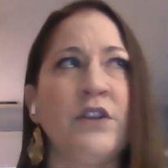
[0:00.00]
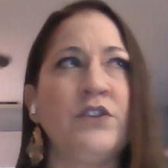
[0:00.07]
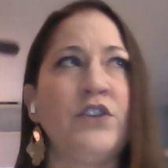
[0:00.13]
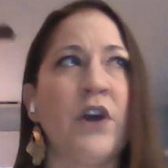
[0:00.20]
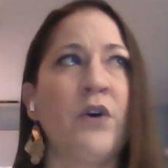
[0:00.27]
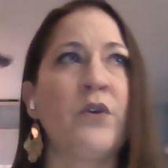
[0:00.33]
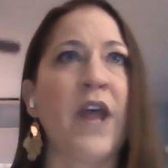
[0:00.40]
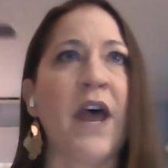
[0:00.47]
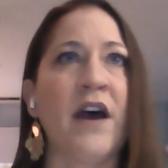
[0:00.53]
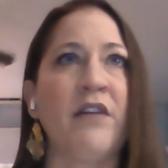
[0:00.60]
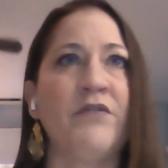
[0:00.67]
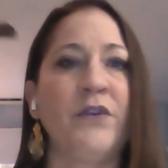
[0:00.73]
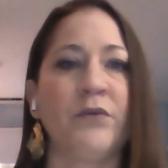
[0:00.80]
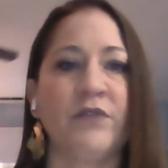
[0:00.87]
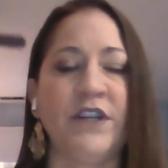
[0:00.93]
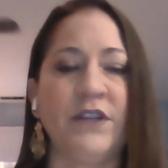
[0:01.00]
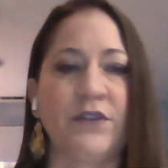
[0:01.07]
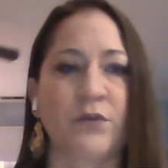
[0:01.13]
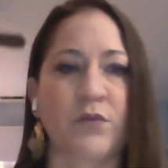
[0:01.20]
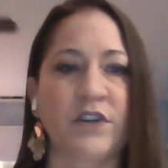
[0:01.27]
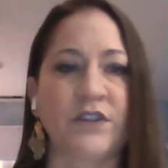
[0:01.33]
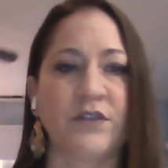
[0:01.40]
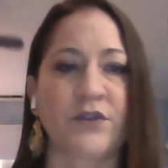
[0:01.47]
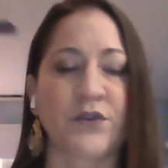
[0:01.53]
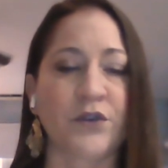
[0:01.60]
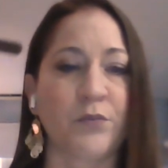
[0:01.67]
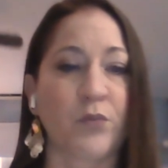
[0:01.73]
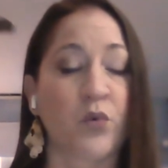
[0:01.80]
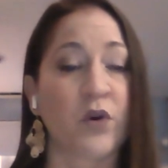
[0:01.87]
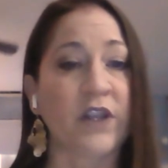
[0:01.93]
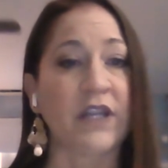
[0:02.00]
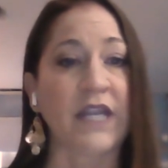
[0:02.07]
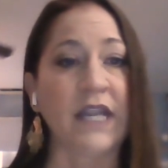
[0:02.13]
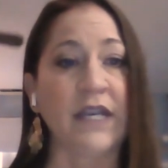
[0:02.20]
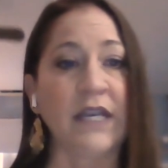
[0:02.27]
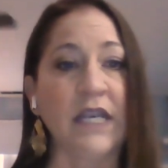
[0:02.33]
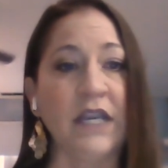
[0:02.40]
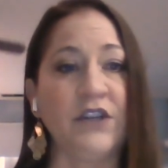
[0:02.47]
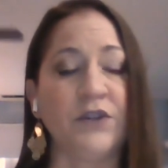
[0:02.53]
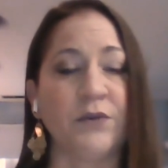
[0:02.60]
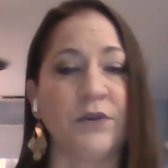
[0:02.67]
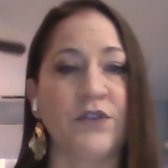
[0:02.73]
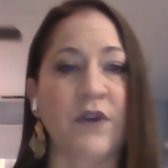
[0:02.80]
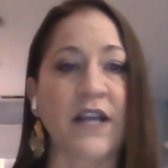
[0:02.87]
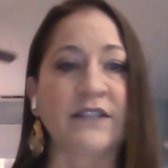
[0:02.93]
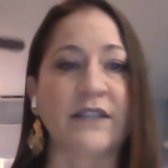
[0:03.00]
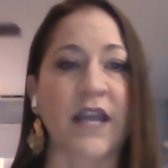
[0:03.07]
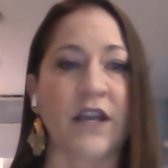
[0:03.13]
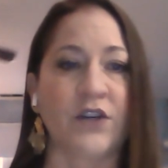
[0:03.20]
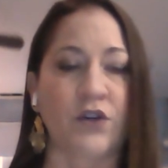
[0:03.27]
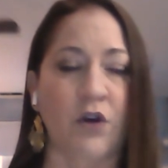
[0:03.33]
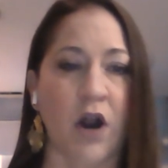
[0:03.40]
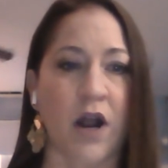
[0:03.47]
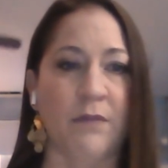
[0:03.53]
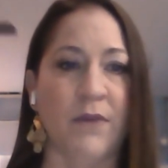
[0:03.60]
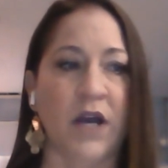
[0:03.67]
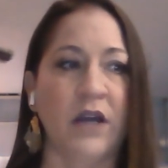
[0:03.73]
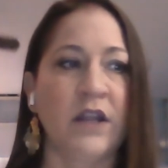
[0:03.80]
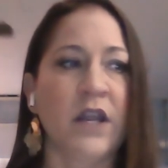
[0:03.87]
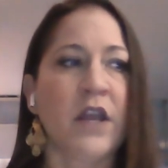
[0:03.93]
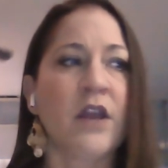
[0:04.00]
don't have the resources or support that they need to address that trauma